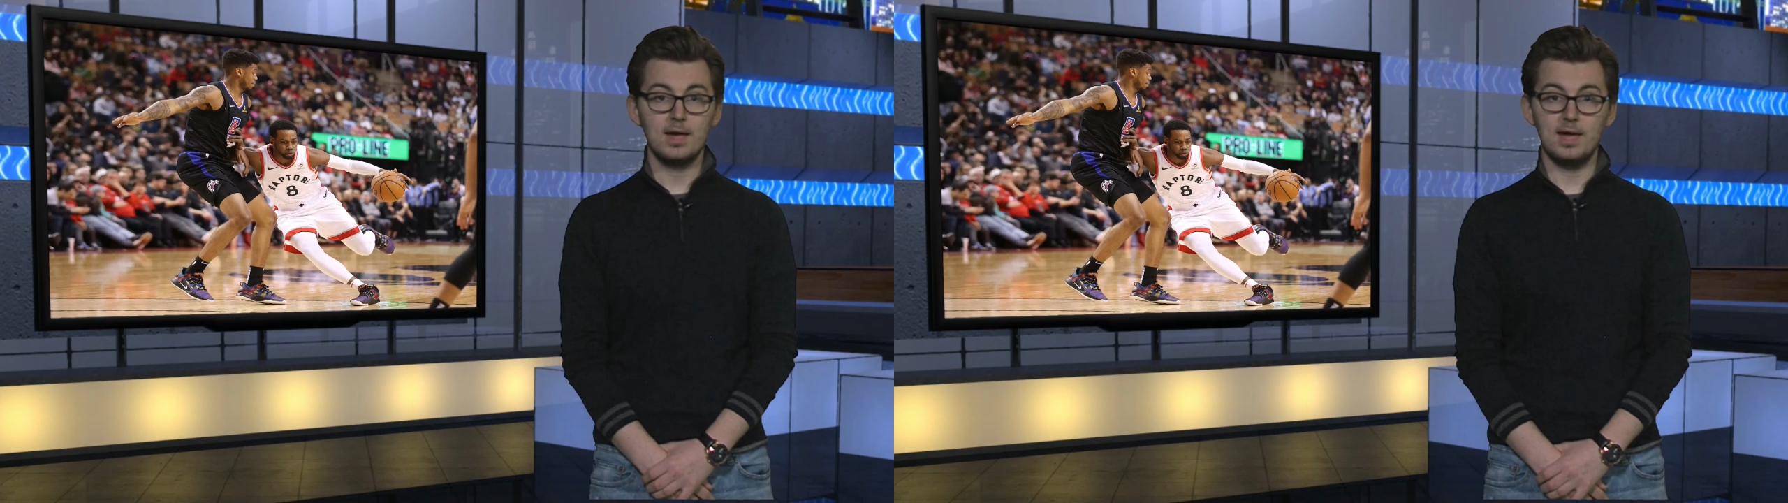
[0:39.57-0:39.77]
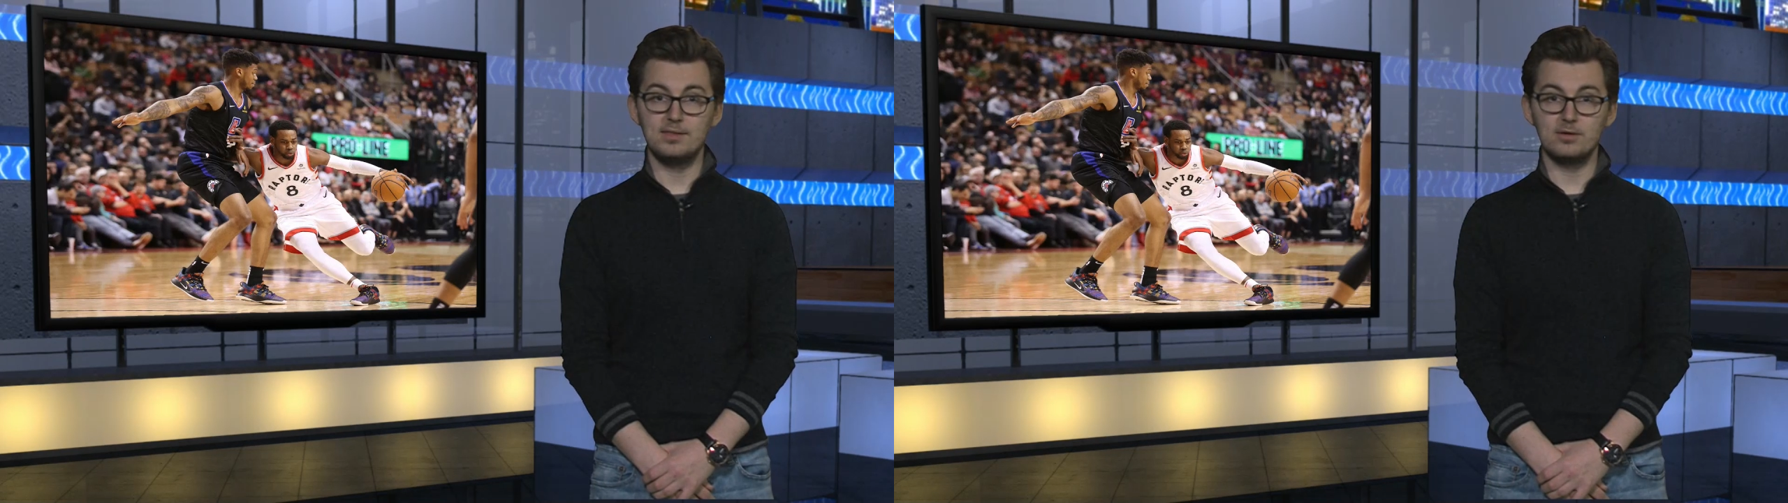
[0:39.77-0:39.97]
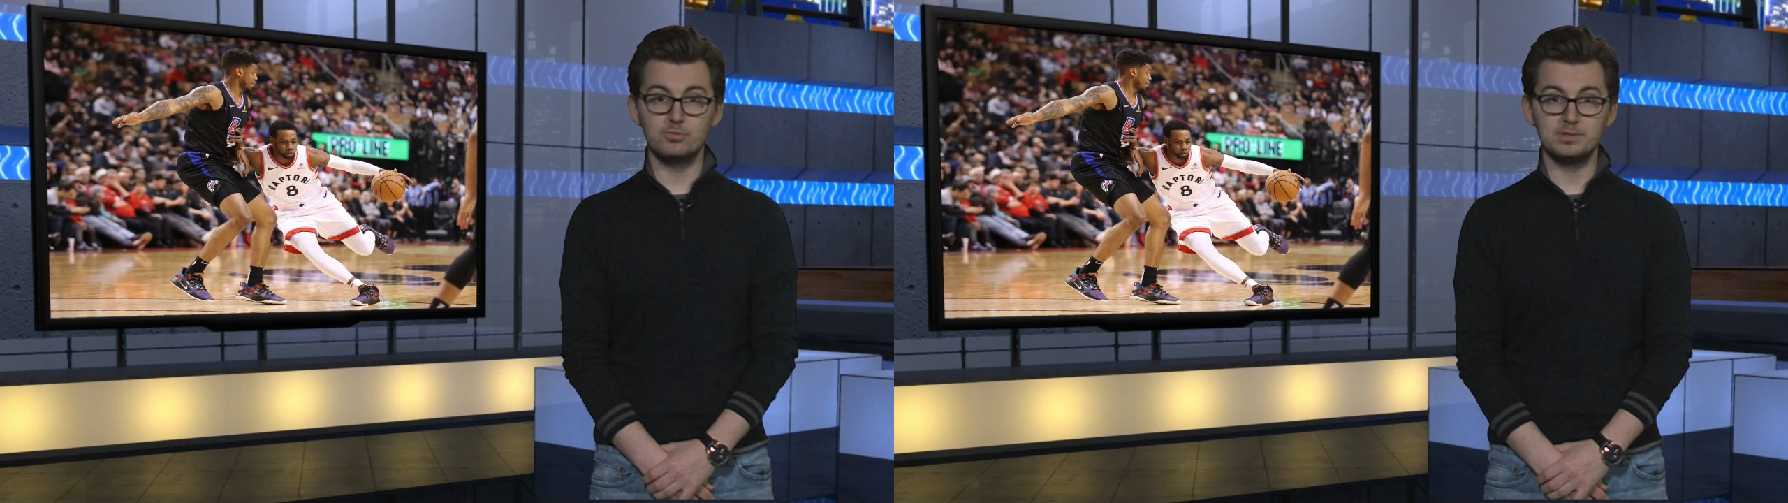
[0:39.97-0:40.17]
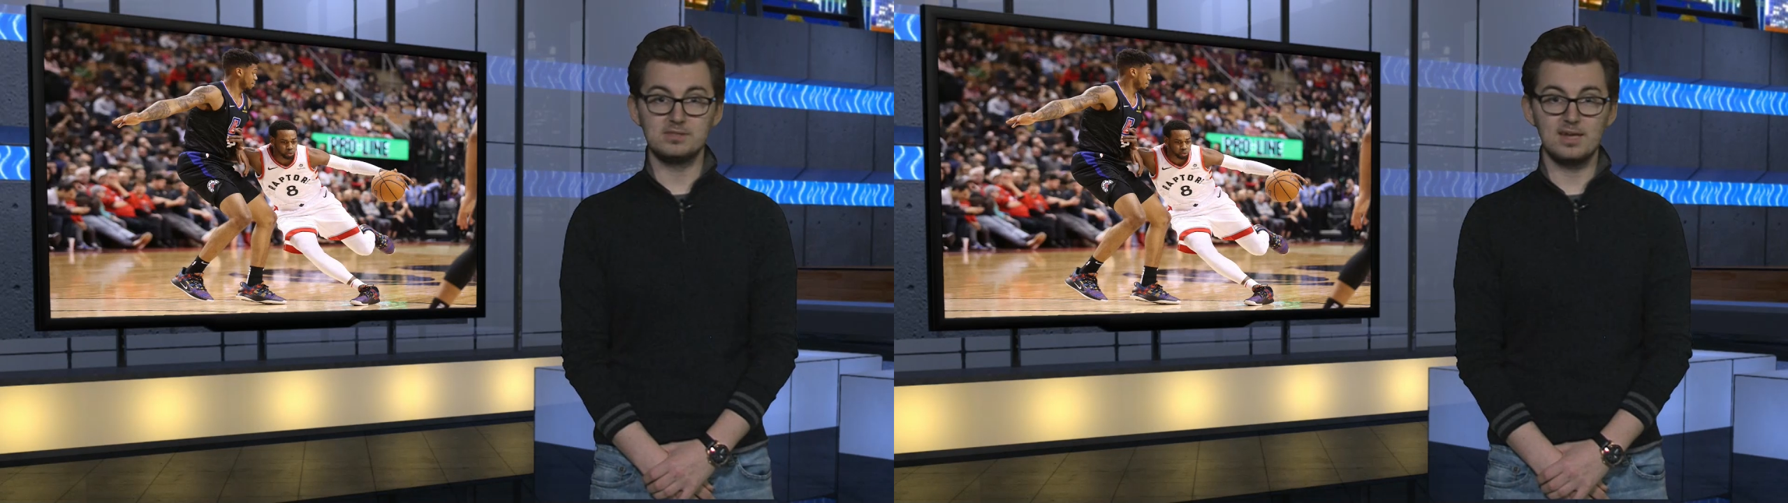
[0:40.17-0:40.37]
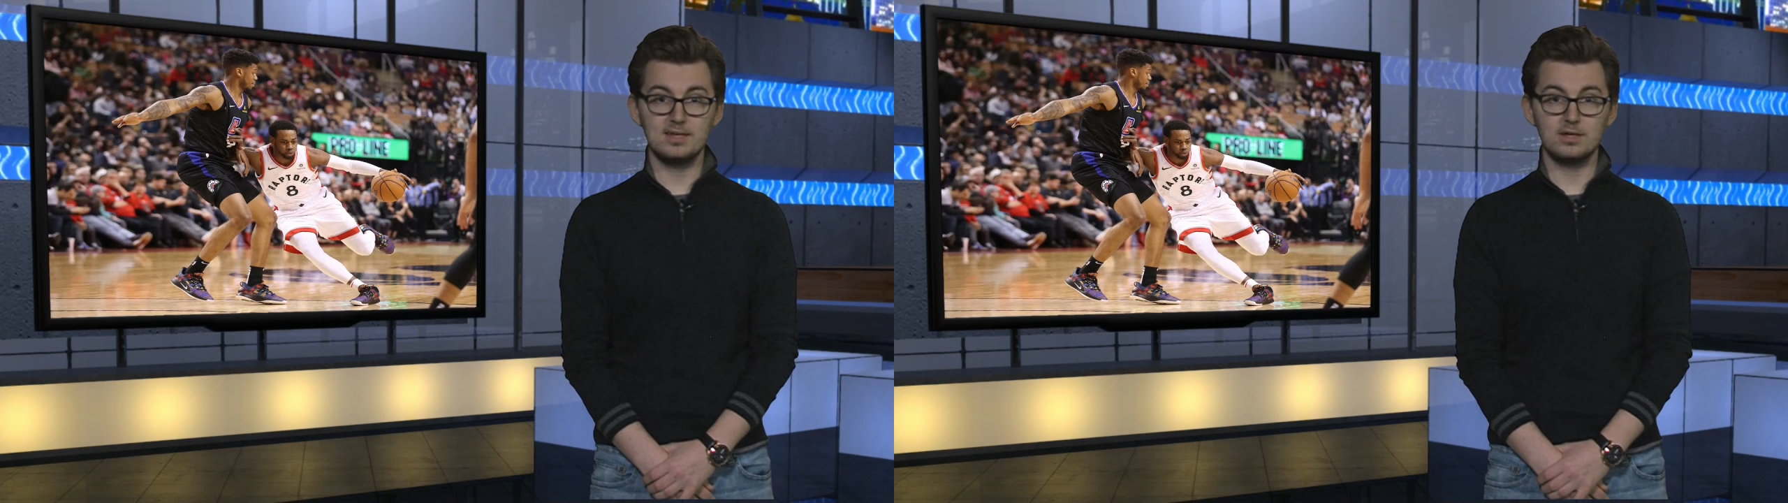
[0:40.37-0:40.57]
and they will be
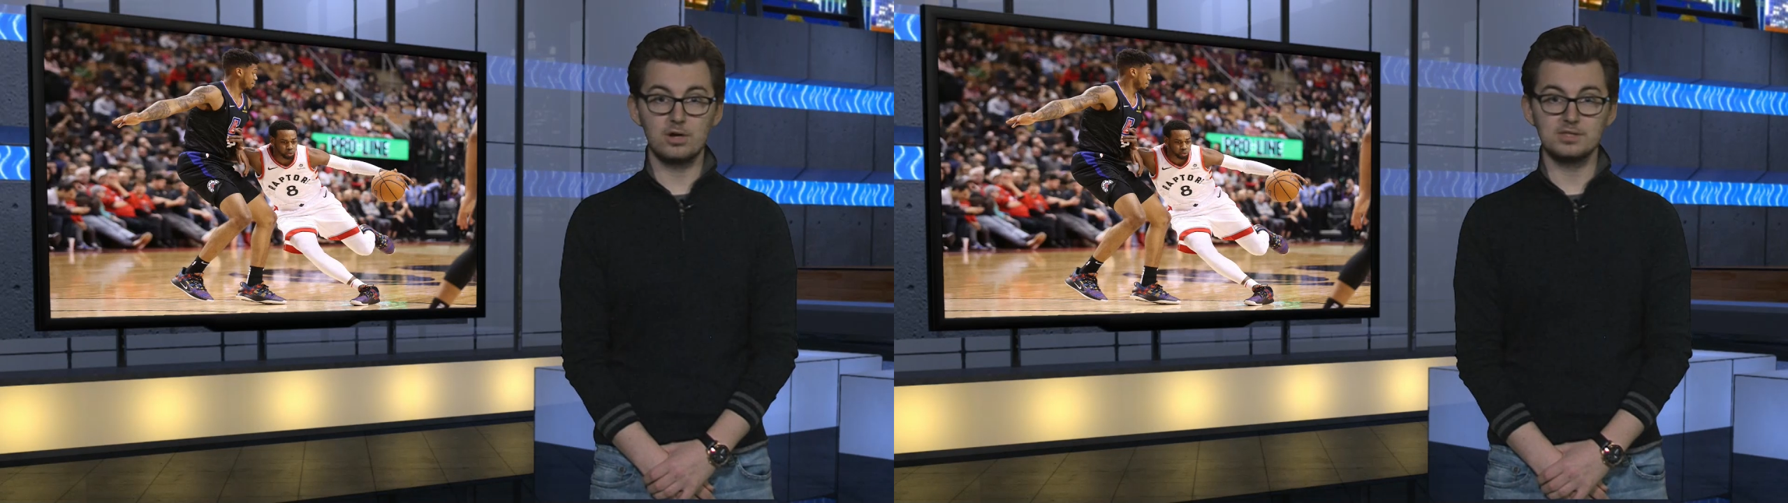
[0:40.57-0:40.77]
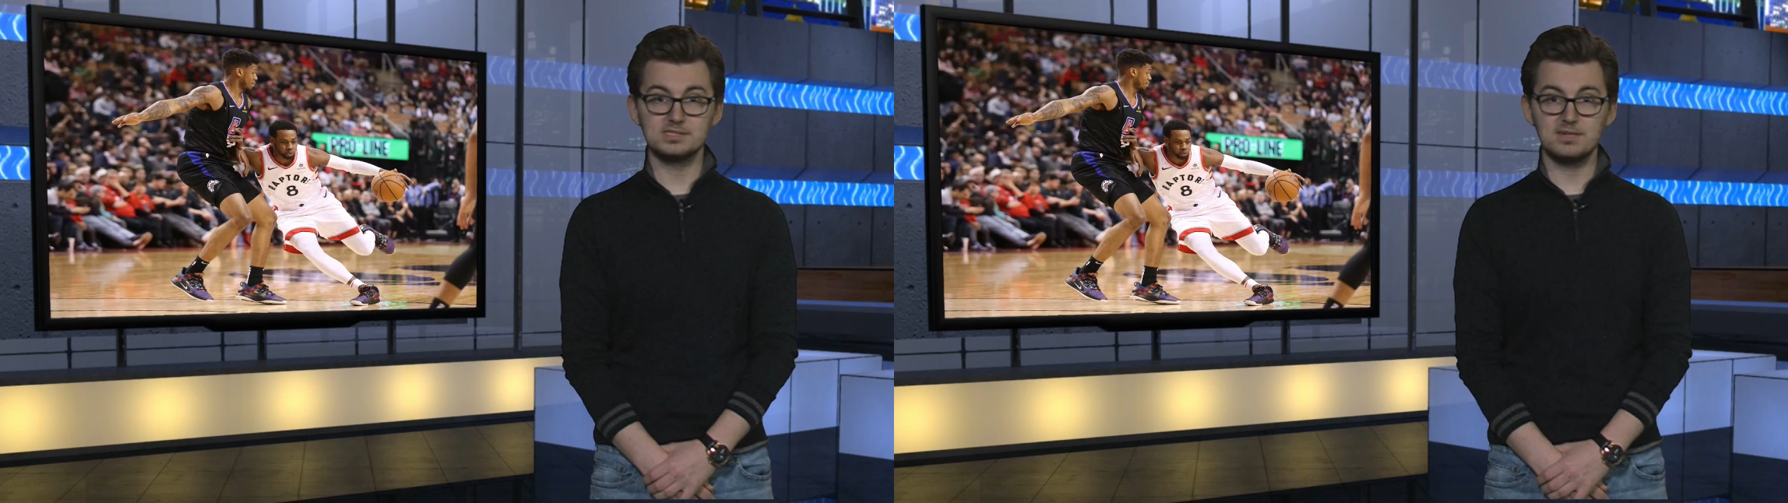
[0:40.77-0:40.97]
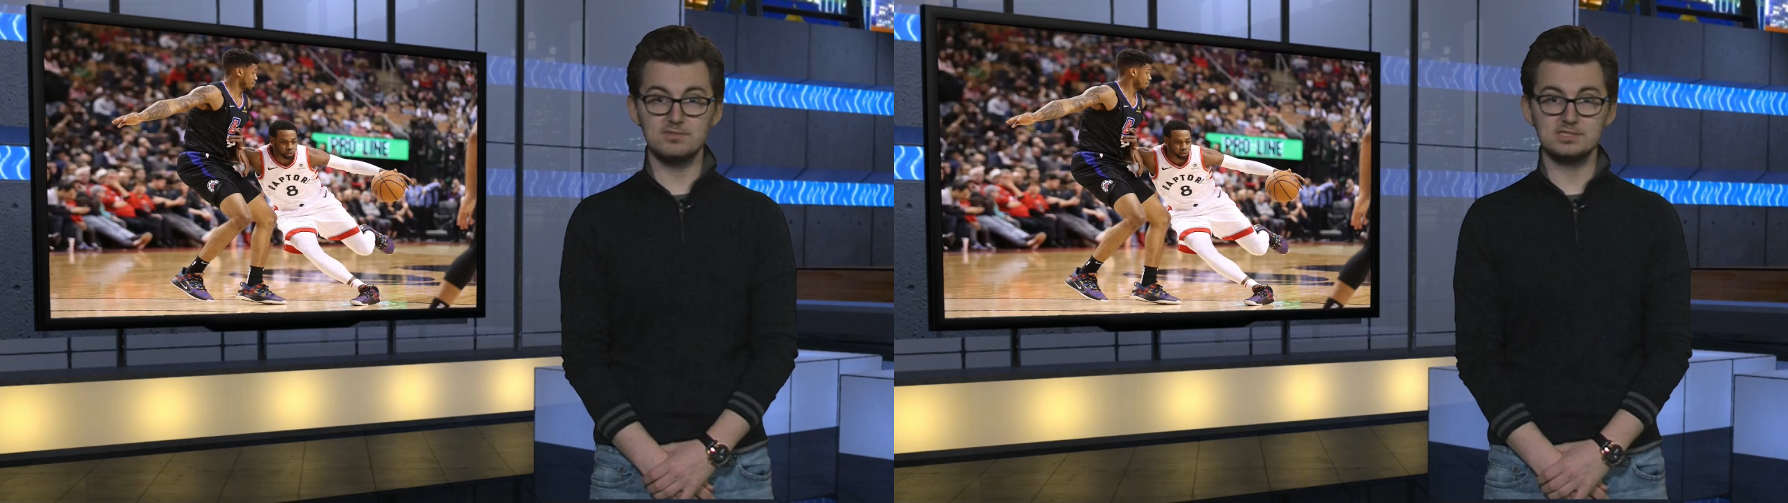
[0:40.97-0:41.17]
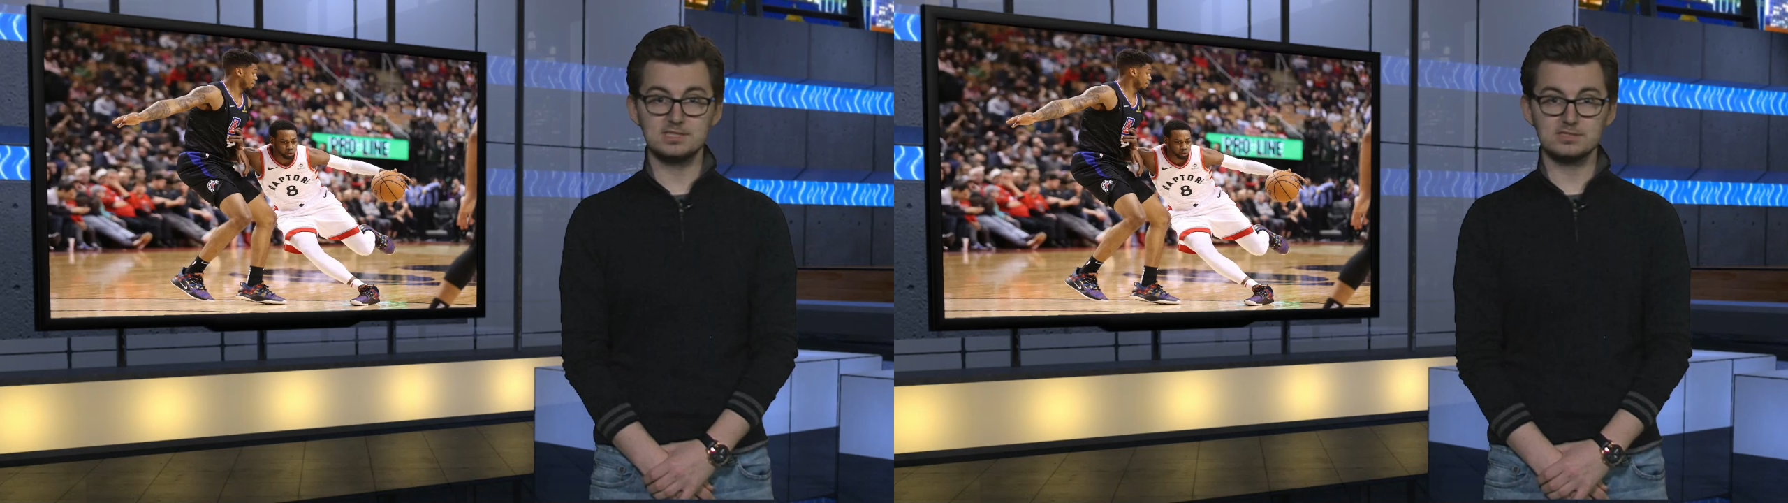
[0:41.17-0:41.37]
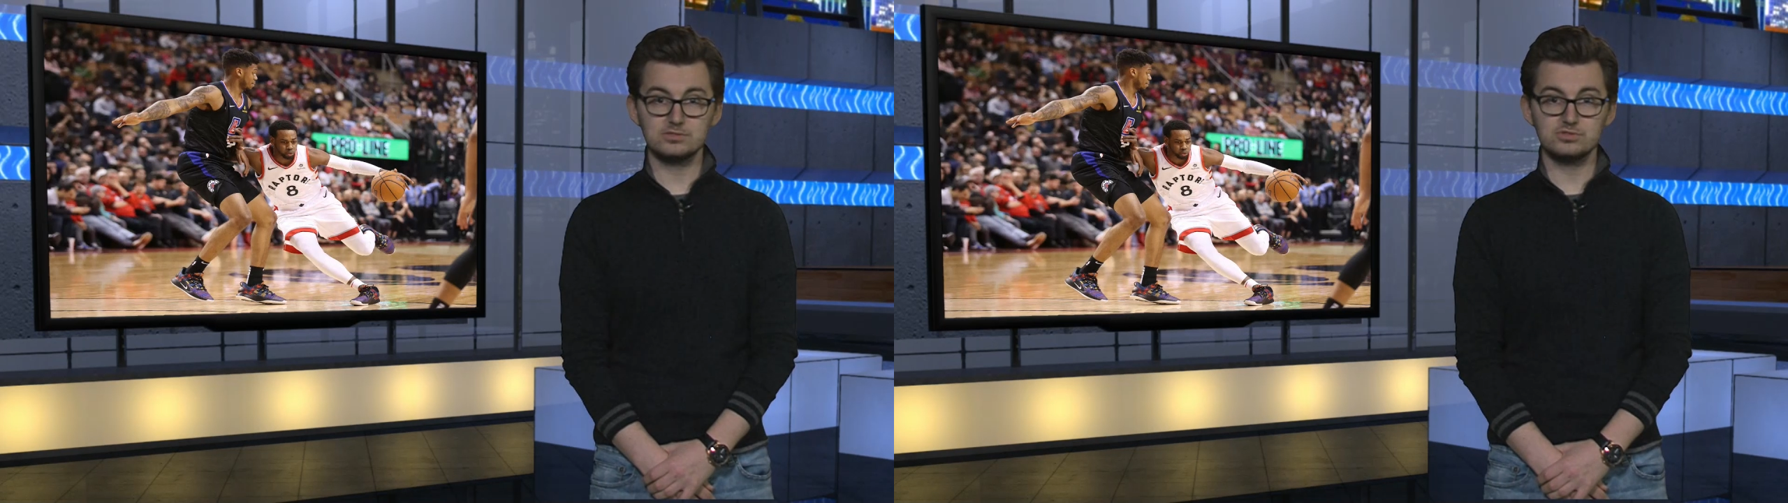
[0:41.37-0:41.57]
taking on the
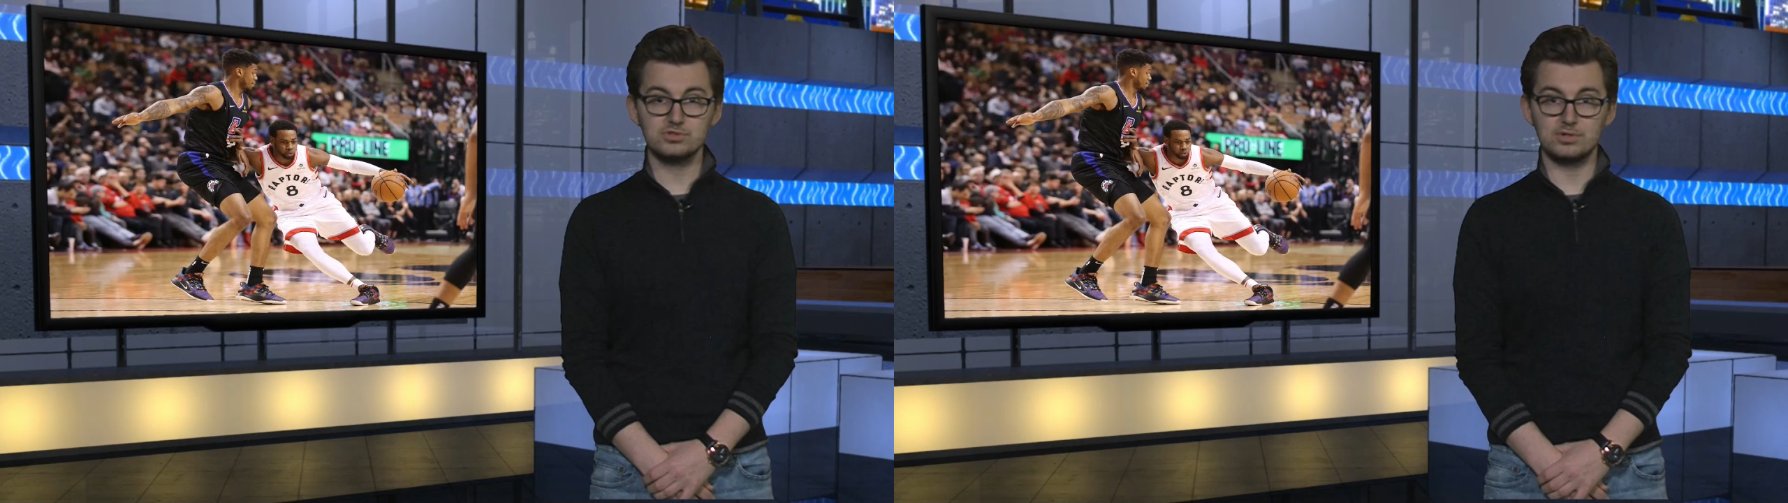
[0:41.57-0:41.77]
76ers